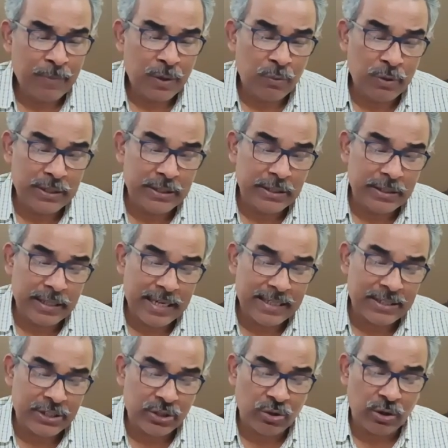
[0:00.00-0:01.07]
which
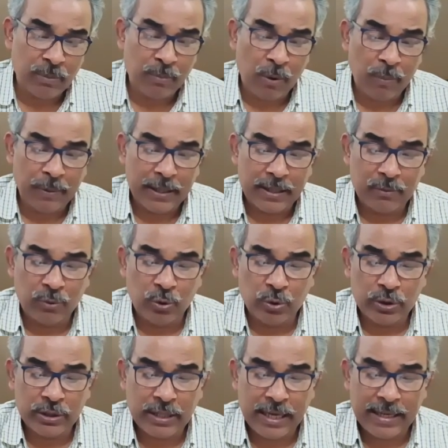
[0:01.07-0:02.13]
rests on popular
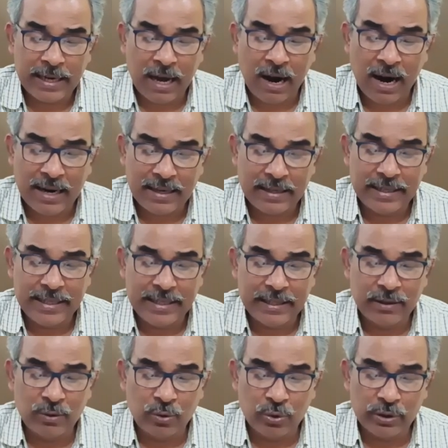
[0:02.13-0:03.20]
vote can hardly
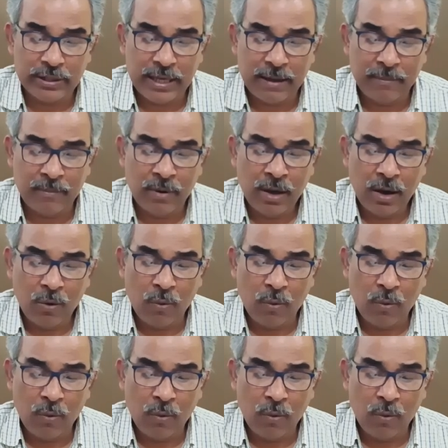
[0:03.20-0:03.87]
ignore them